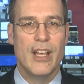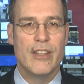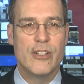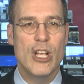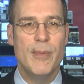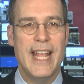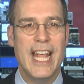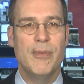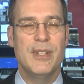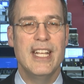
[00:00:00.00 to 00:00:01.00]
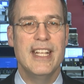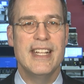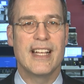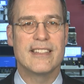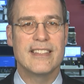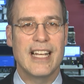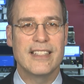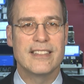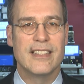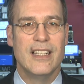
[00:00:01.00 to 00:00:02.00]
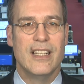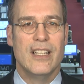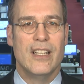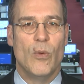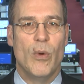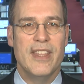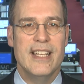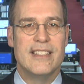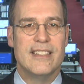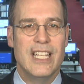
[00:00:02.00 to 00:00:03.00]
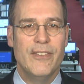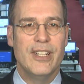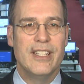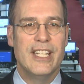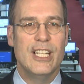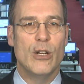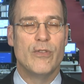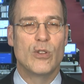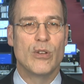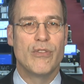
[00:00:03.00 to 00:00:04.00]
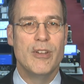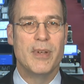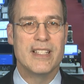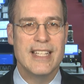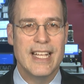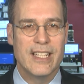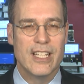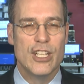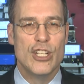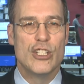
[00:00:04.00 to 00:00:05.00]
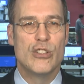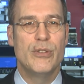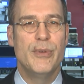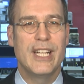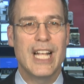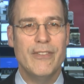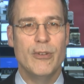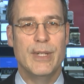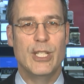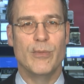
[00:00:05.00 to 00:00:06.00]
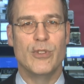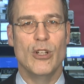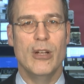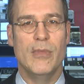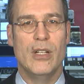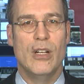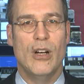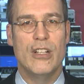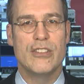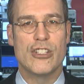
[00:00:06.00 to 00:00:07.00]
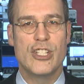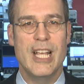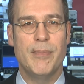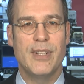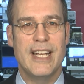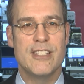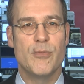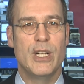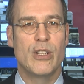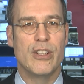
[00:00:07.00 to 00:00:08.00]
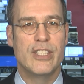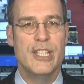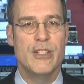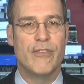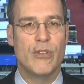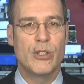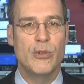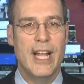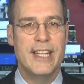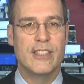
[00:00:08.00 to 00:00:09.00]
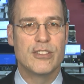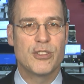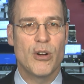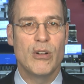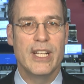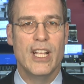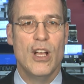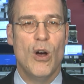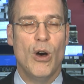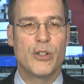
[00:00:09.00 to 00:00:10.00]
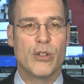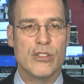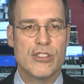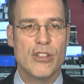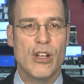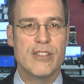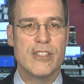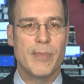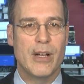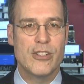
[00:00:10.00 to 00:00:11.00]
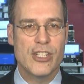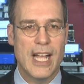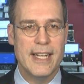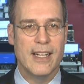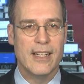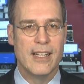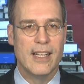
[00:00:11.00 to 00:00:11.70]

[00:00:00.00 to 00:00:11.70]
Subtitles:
The German equity index DAX, with its dividend yield of a good 3%, should recover medium term. Also, share prices will continue fluctuating strongly on concerns about China.